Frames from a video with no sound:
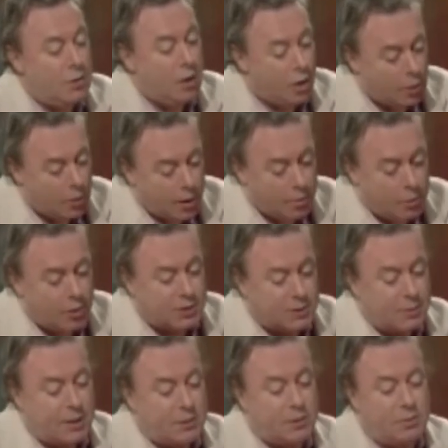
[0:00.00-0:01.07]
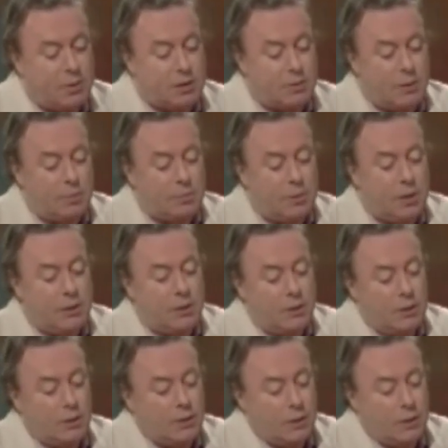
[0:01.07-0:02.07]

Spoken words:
No. What surprised me most about Martin,